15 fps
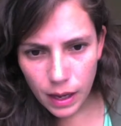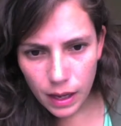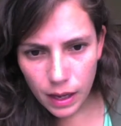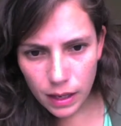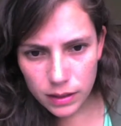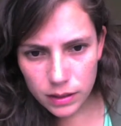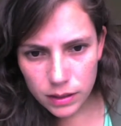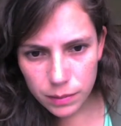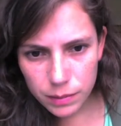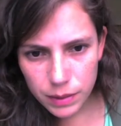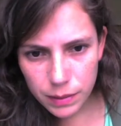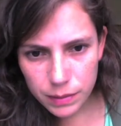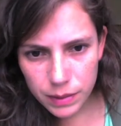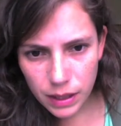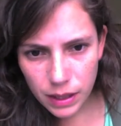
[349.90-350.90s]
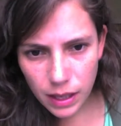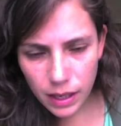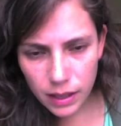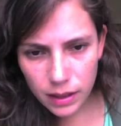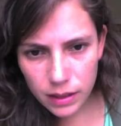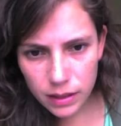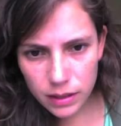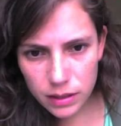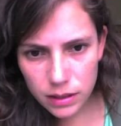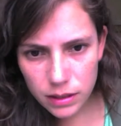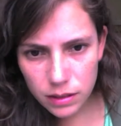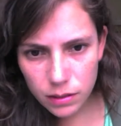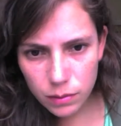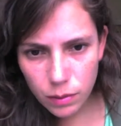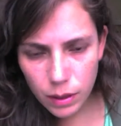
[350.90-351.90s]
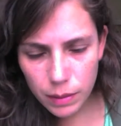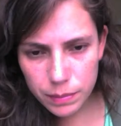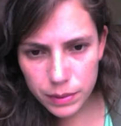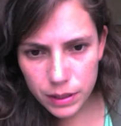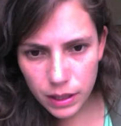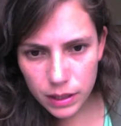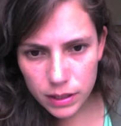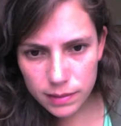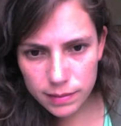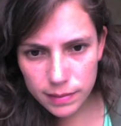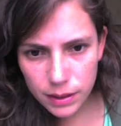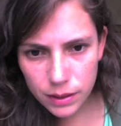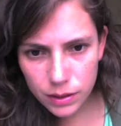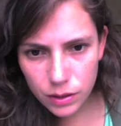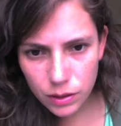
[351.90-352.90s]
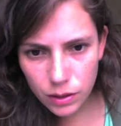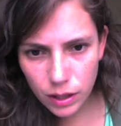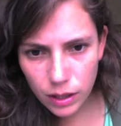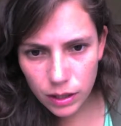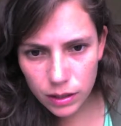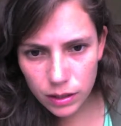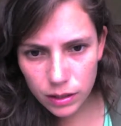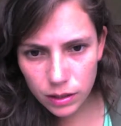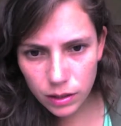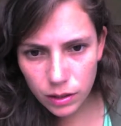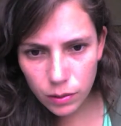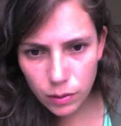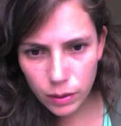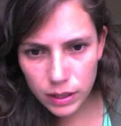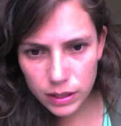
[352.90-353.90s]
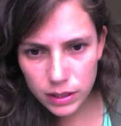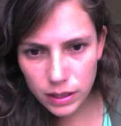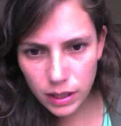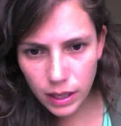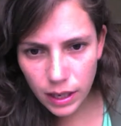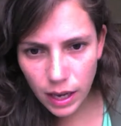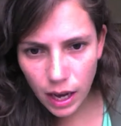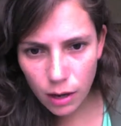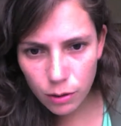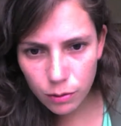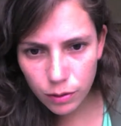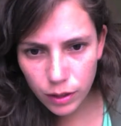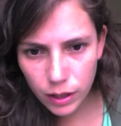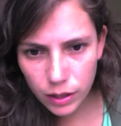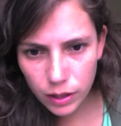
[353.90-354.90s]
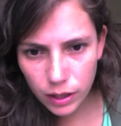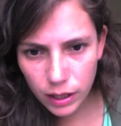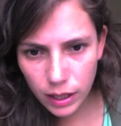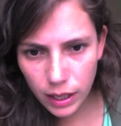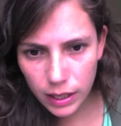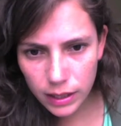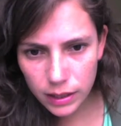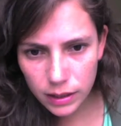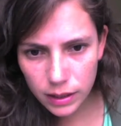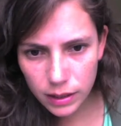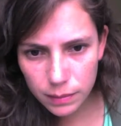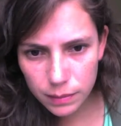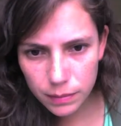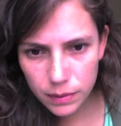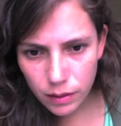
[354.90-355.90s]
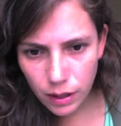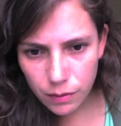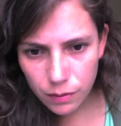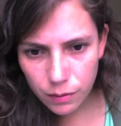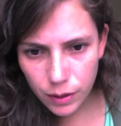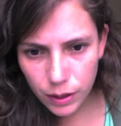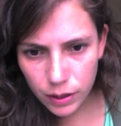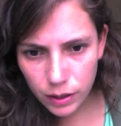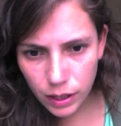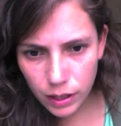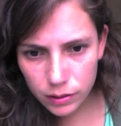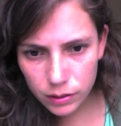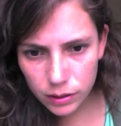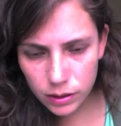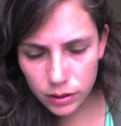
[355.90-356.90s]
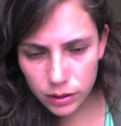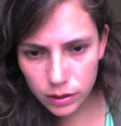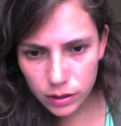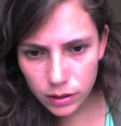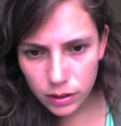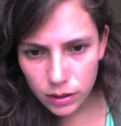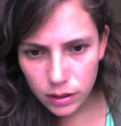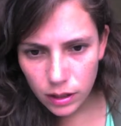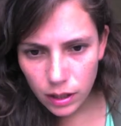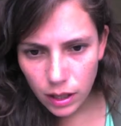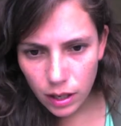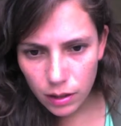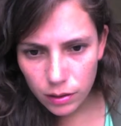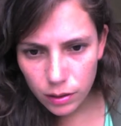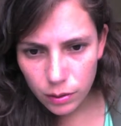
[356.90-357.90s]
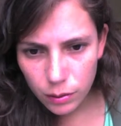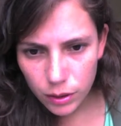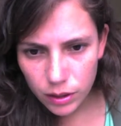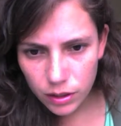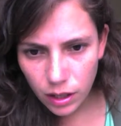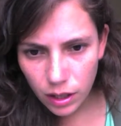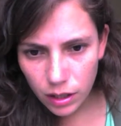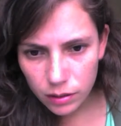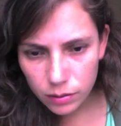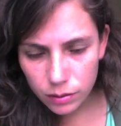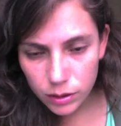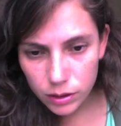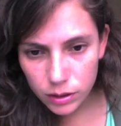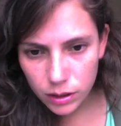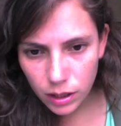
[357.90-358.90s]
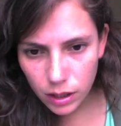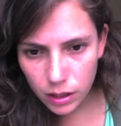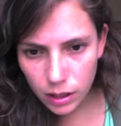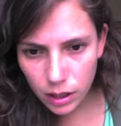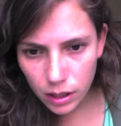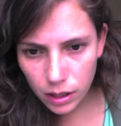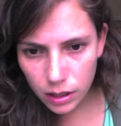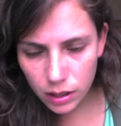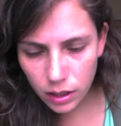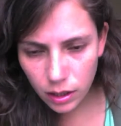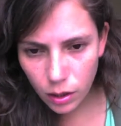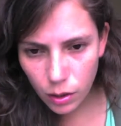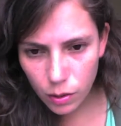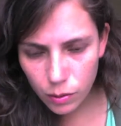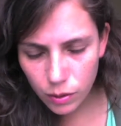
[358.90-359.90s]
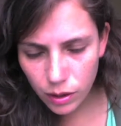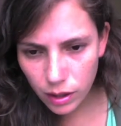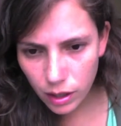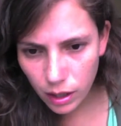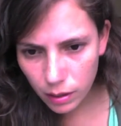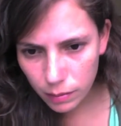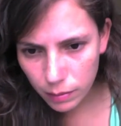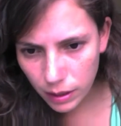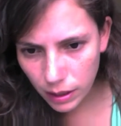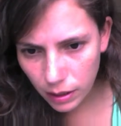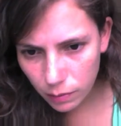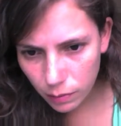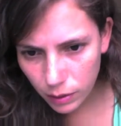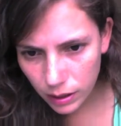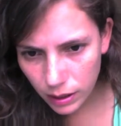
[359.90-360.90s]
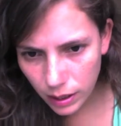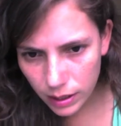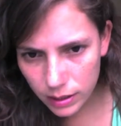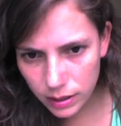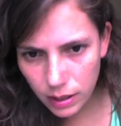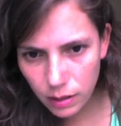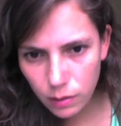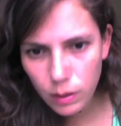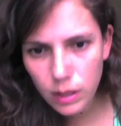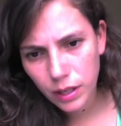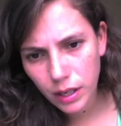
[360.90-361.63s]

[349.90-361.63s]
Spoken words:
Like sometimes I like this websites because you want to see like how far you can get in them. I figure out how they were done, of course not like in the code thing, but like what the idea was.